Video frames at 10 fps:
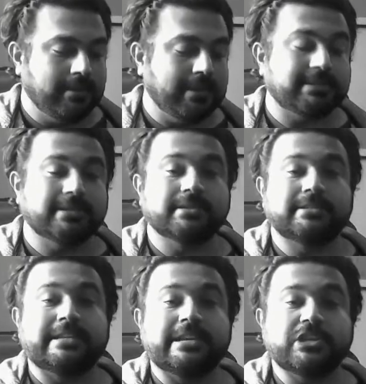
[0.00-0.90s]
This is a
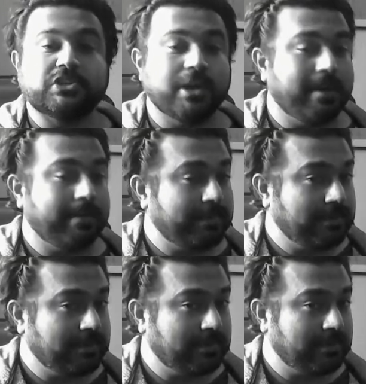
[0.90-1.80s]
D sharp,
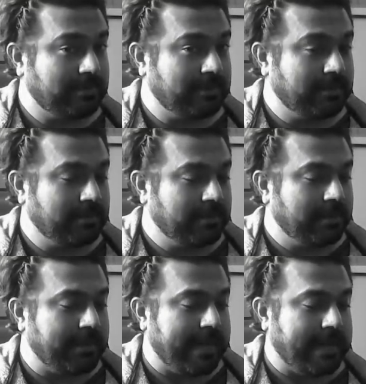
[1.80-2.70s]

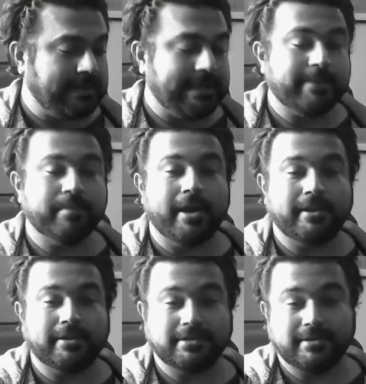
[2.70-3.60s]
and E
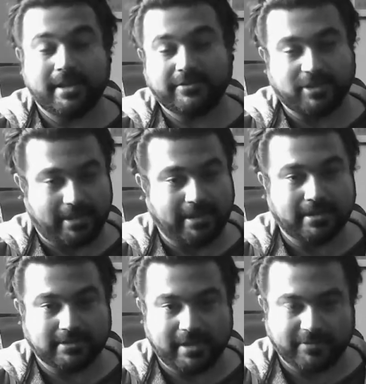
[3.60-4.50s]
minor doesn't have
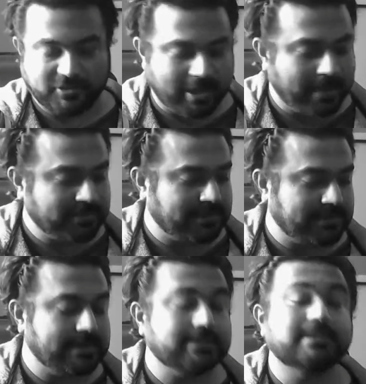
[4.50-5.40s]
a sharp, so it
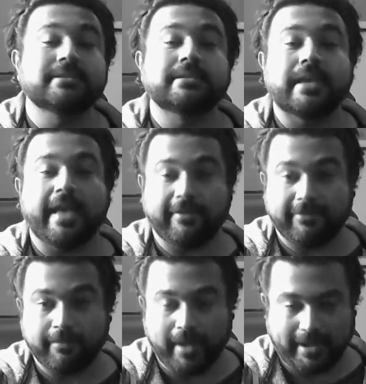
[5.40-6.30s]
is
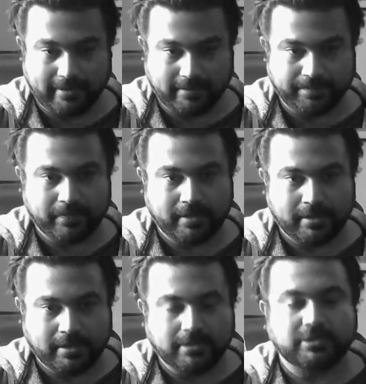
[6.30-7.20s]
F minor.
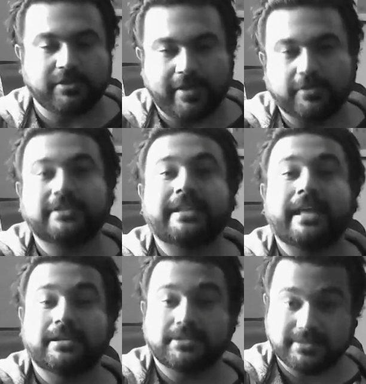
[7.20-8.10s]
So if you have
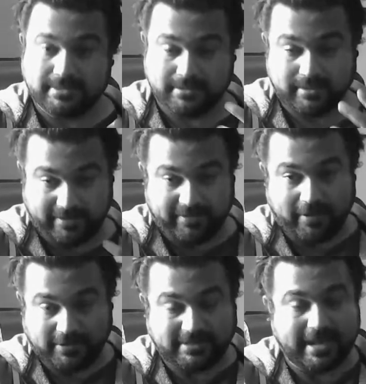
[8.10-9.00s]
to if you
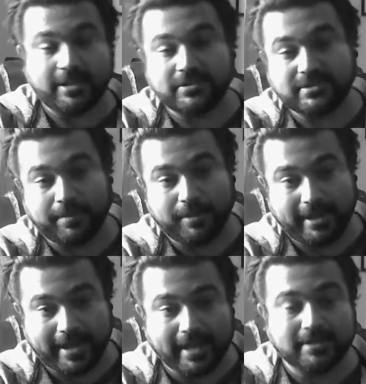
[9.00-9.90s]
have to say it to
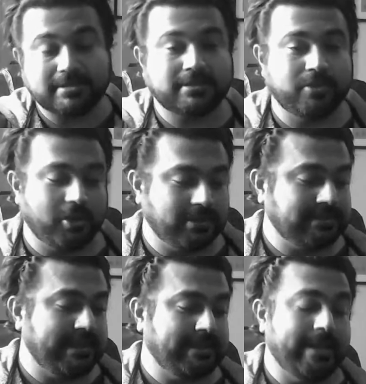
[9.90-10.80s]
somebody else, you're going to
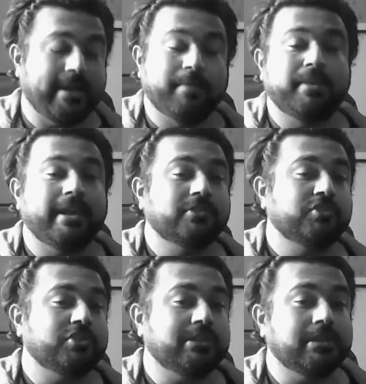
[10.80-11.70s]
say it like, I'm playing a
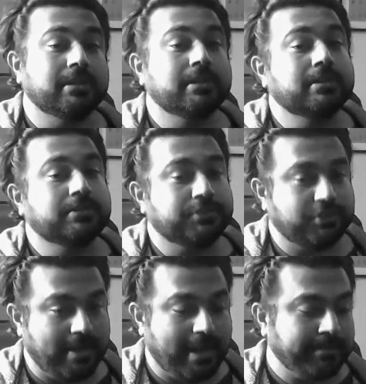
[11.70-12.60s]
G
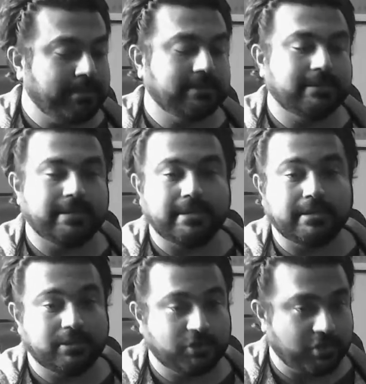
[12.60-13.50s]
sharp,
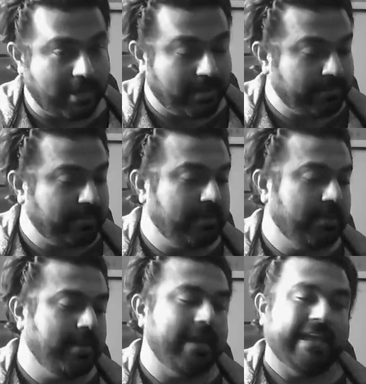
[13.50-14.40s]
D sharp,
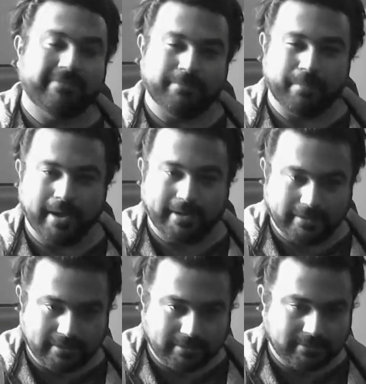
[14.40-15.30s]
F
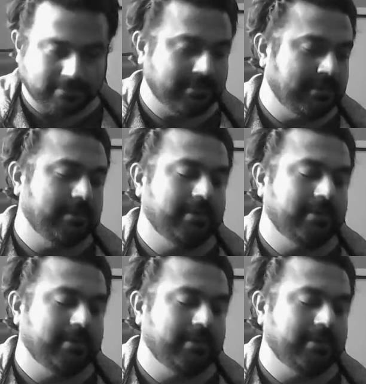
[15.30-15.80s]
minor,